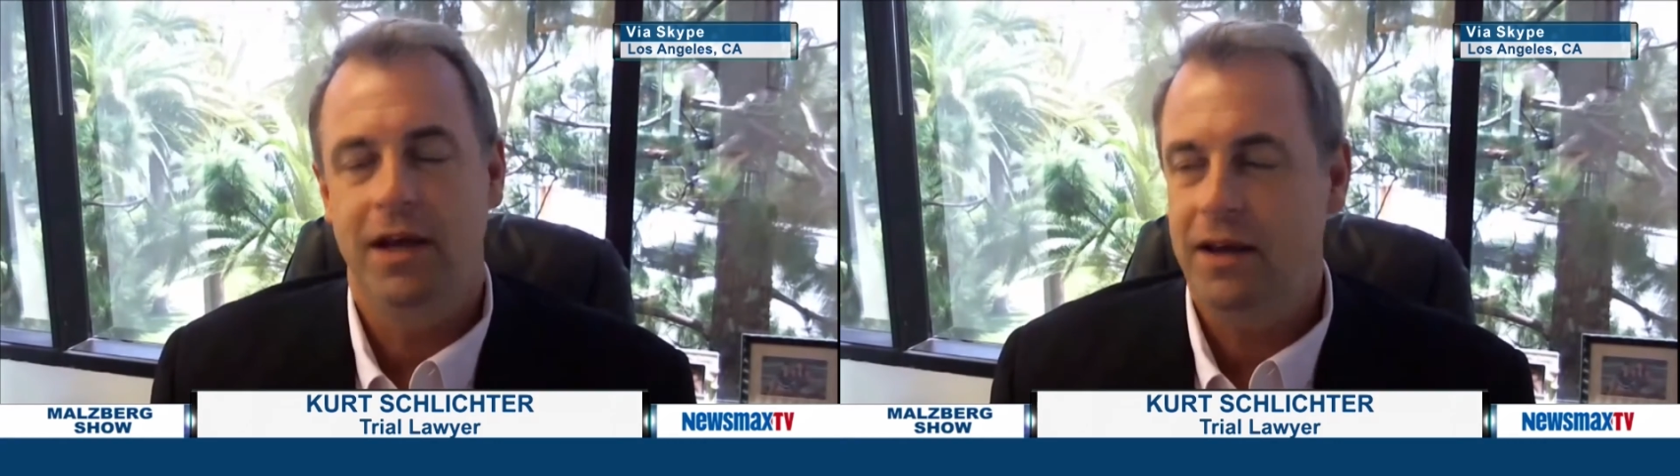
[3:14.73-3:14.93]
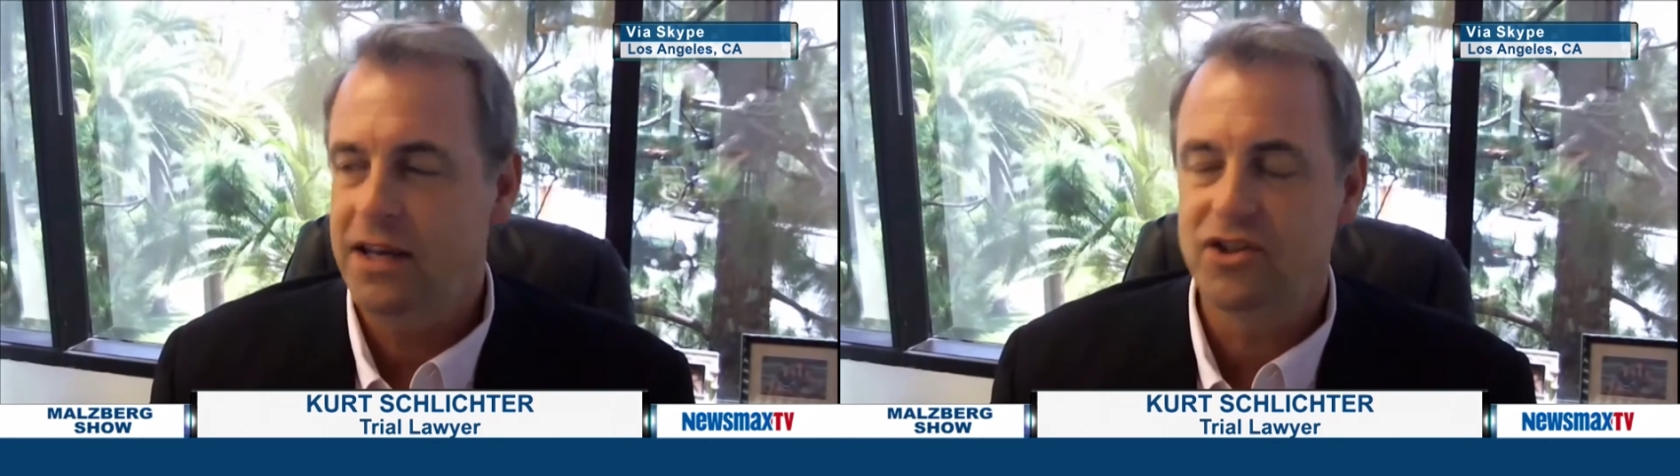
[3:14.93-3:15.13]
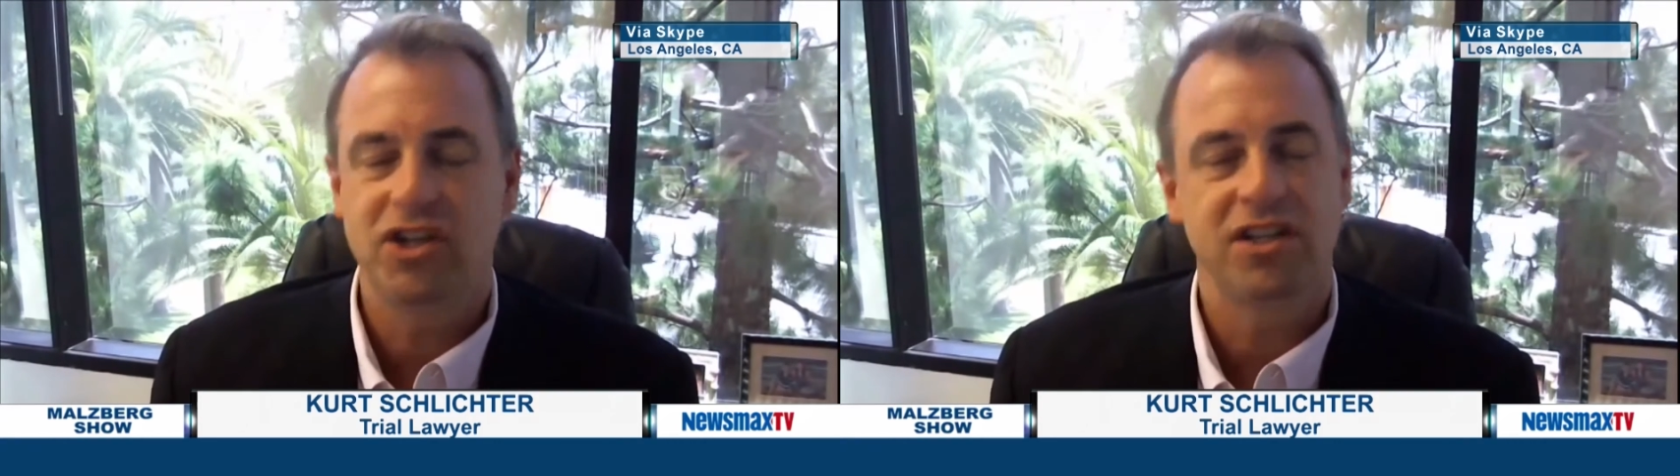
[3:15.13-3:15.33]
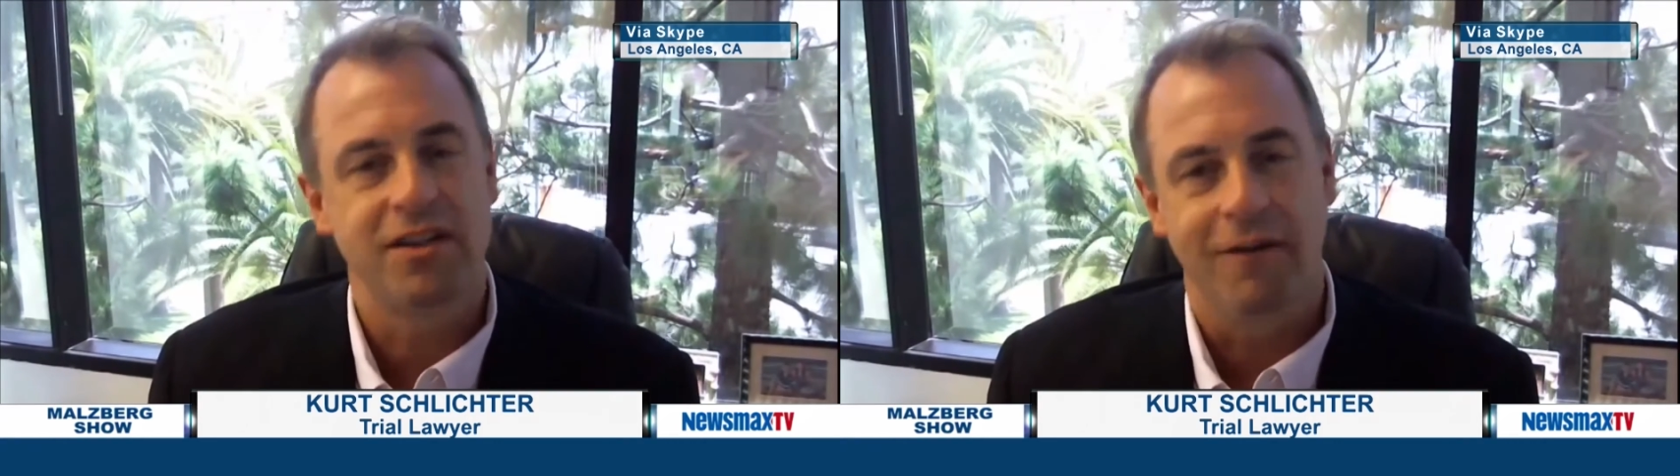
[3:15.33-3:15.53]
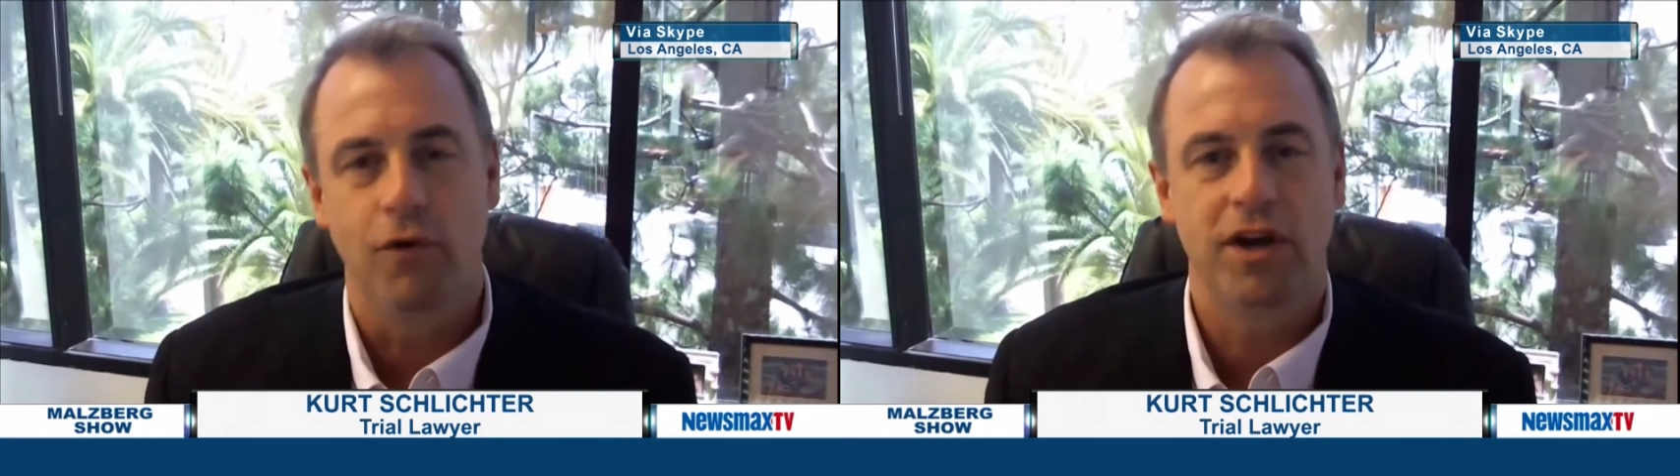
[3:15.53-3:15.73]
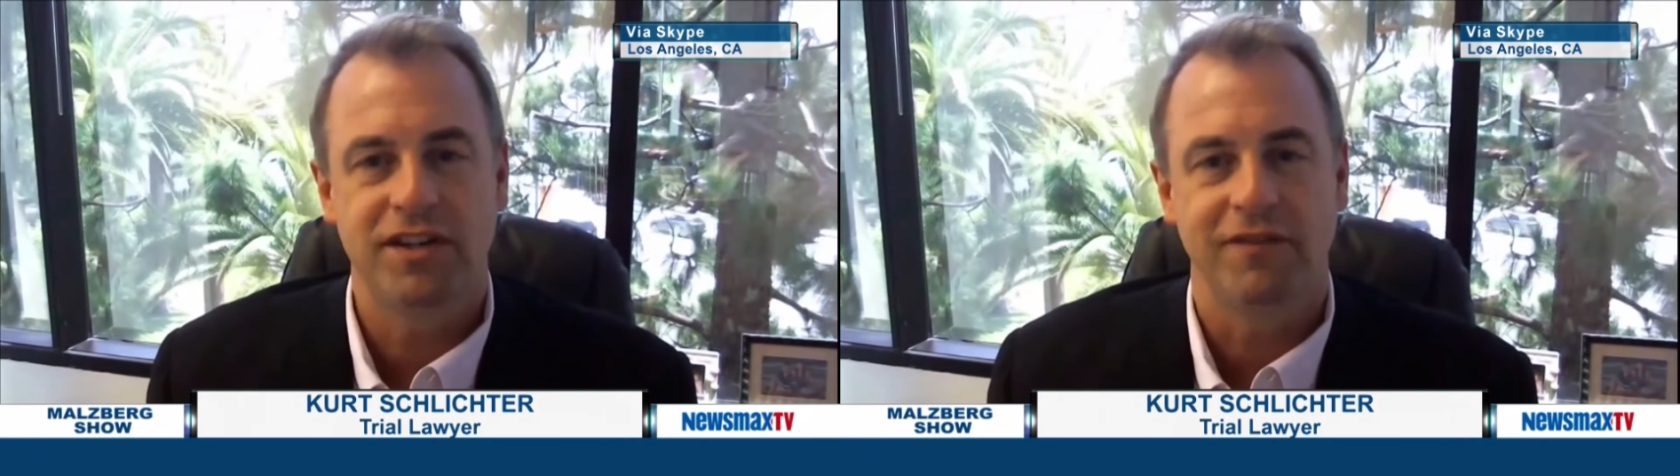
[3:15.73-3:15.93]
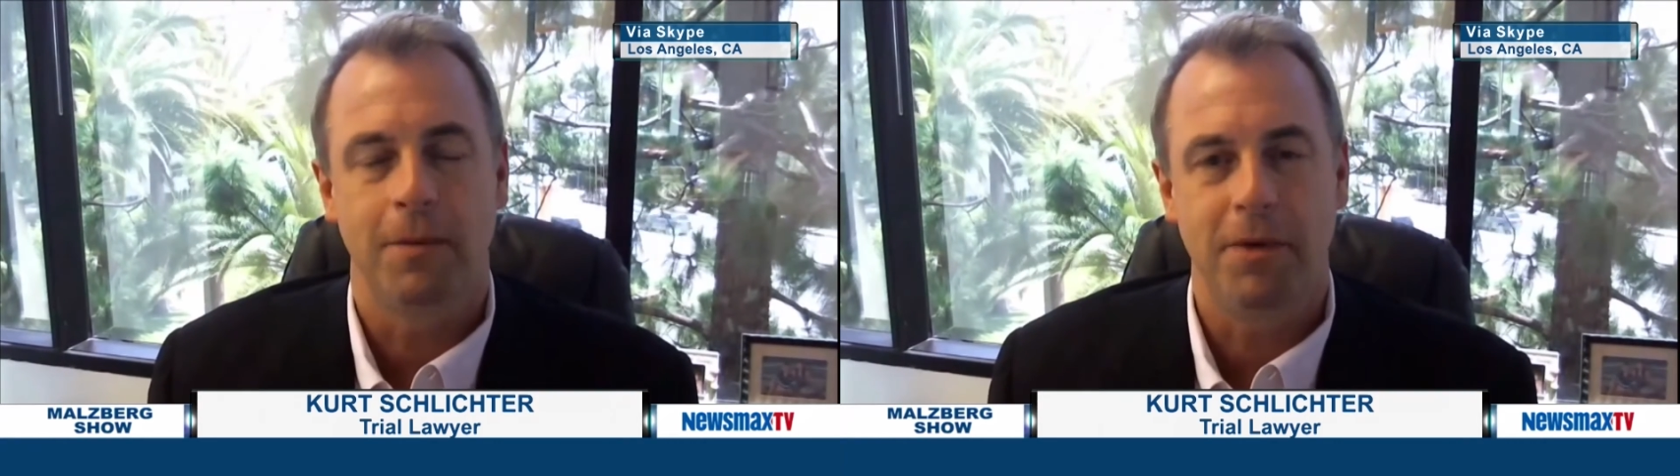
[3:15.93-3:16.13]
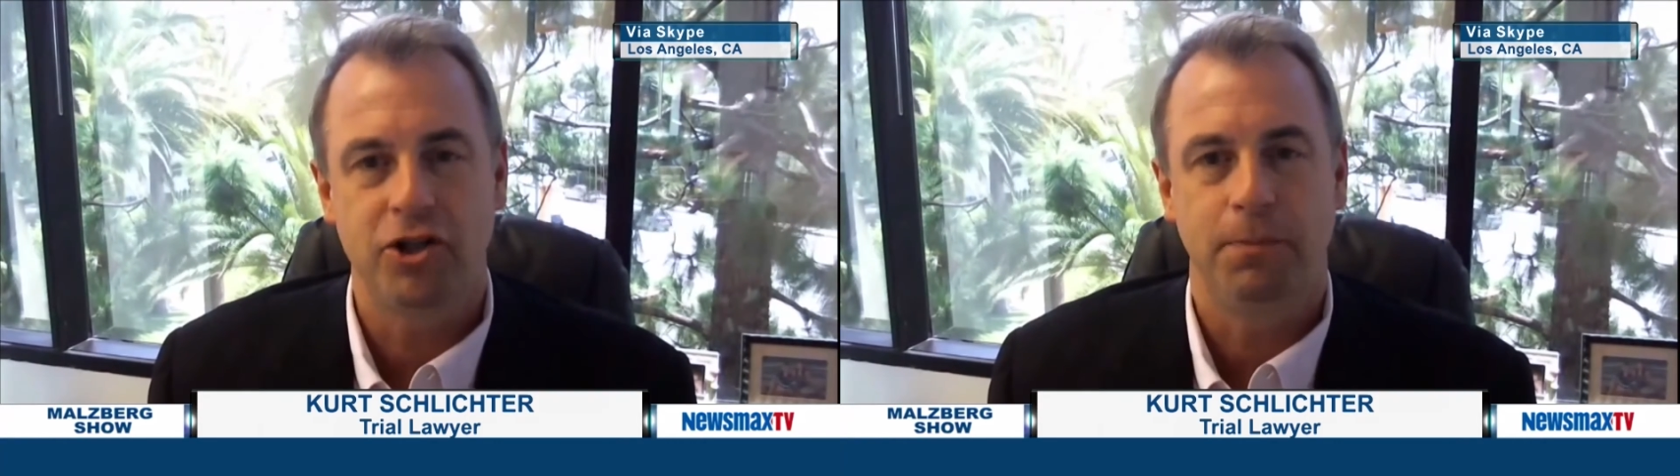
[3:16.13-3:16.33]
he's just the voice of a
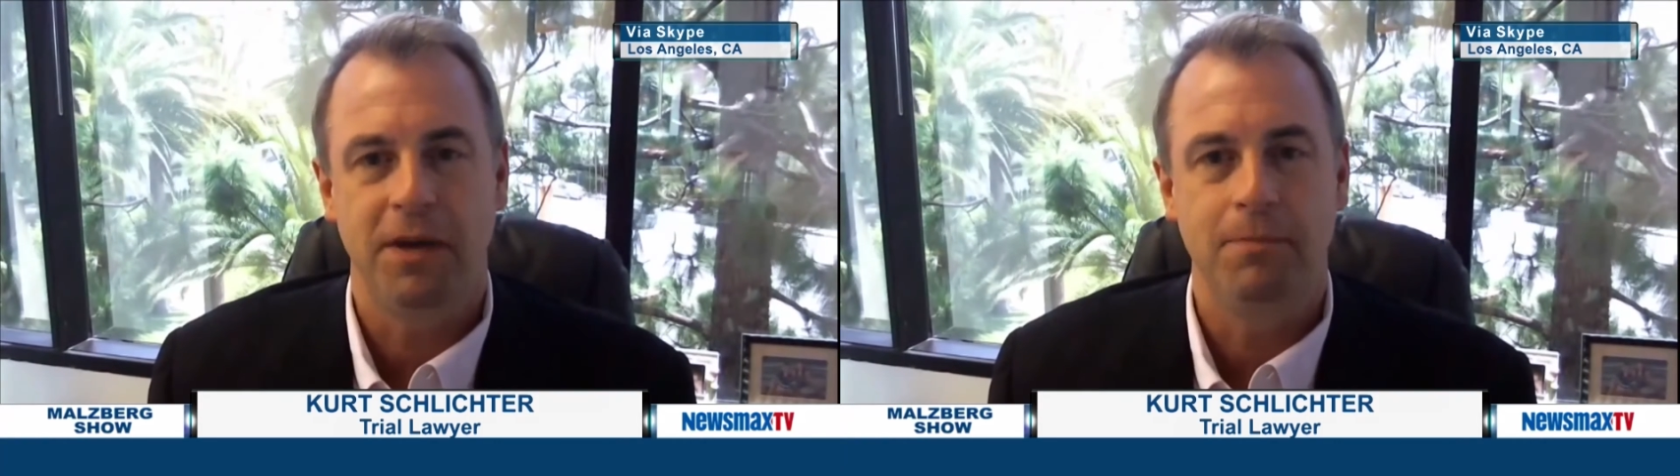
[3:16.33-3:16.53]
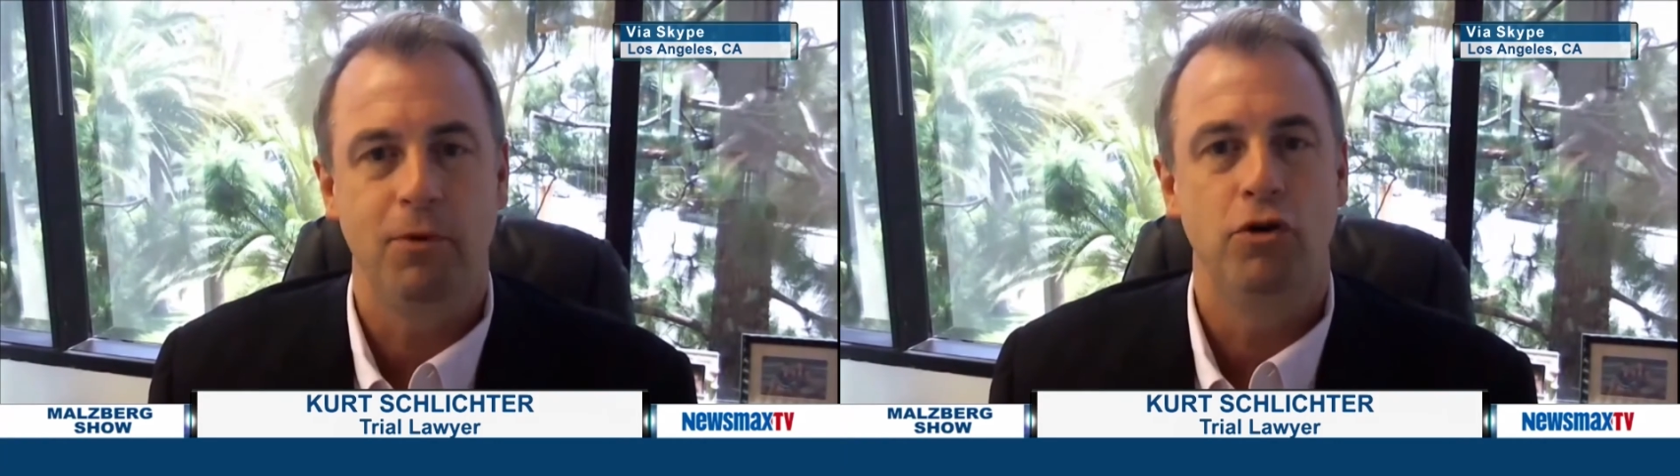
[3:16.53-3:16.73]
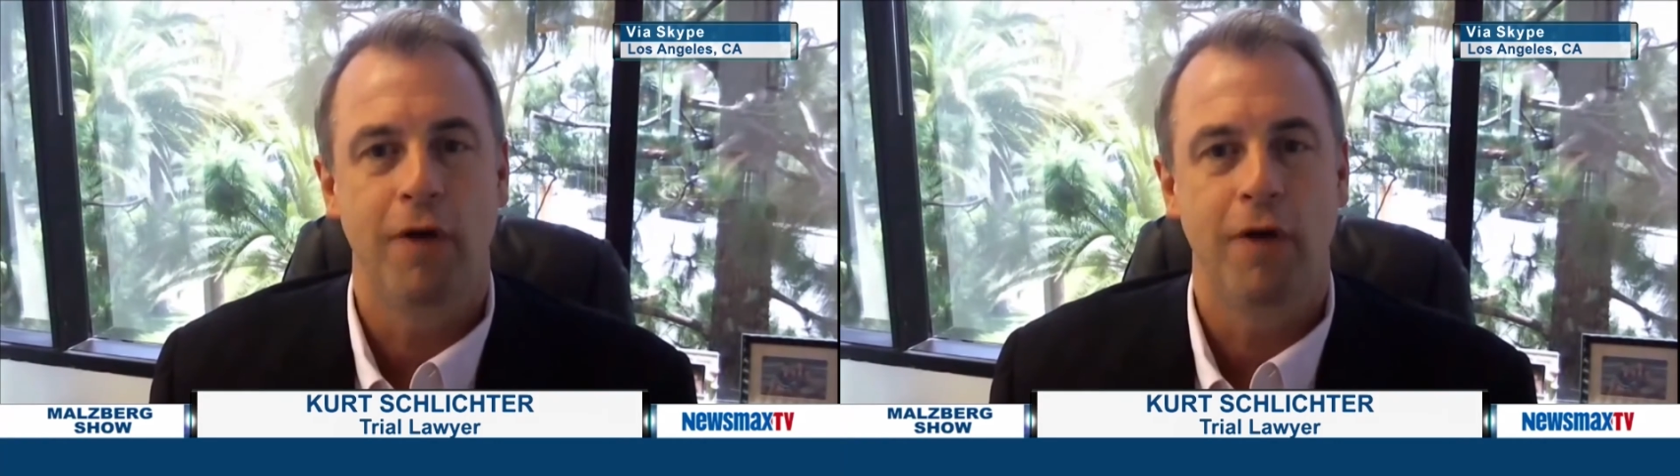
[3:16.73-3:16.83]
bunch of people who